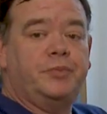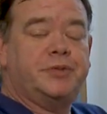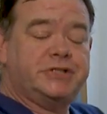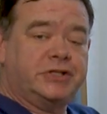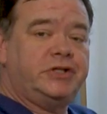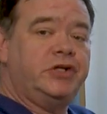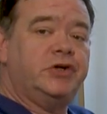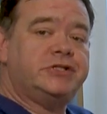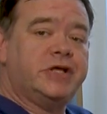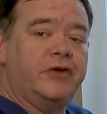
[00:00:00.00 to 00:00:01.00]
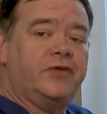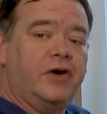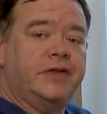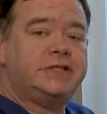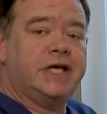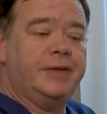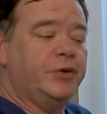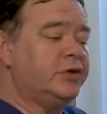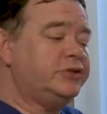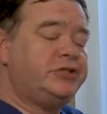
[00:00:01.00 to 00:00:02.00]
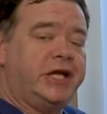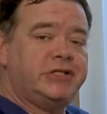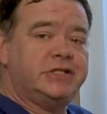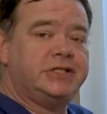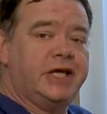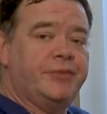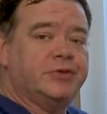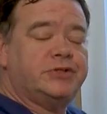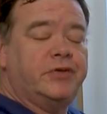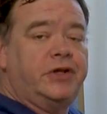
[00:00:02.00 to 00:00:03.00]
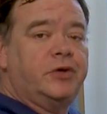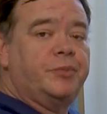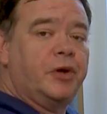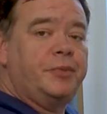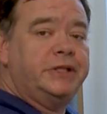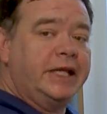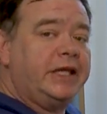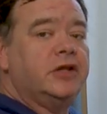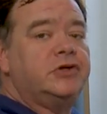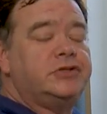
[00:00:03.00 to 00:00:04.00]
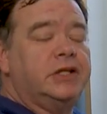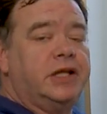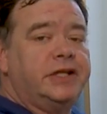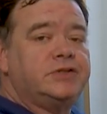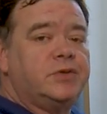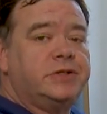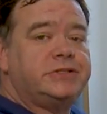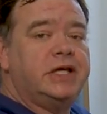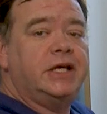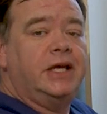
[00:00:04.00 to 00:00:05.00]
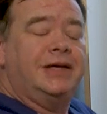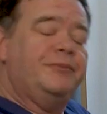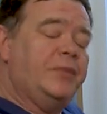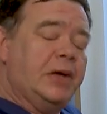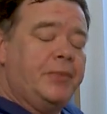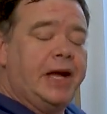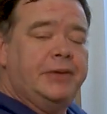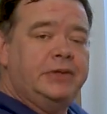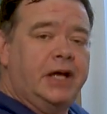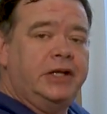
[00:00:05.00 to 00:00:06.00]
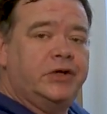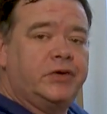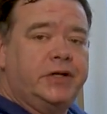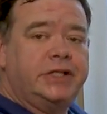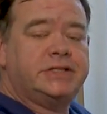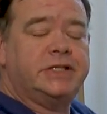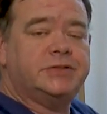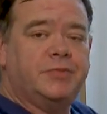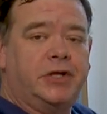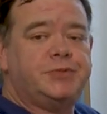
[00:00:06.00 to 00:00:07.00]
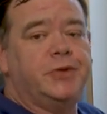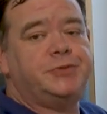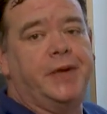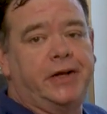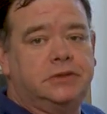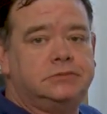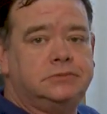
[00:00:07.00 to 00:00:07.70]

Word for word: Positioning yourself on the table or changing the table so that you're perpendicular to the light source by 90 degrees is much, much better